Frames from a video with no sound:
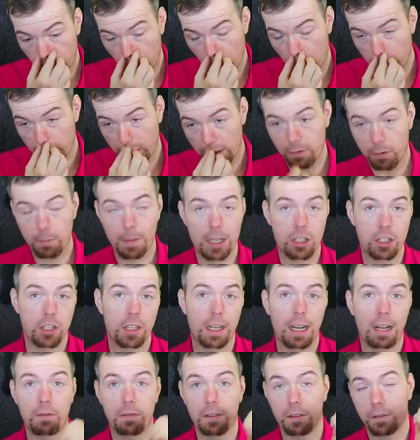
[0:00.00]
Hopefully the information did
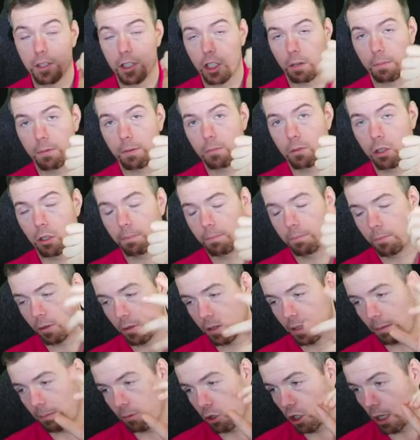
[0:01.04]
help. Feel free to drop thumbs up, it does
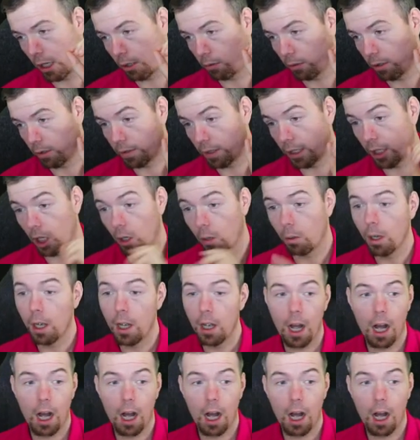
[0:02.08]
help the channel and the video.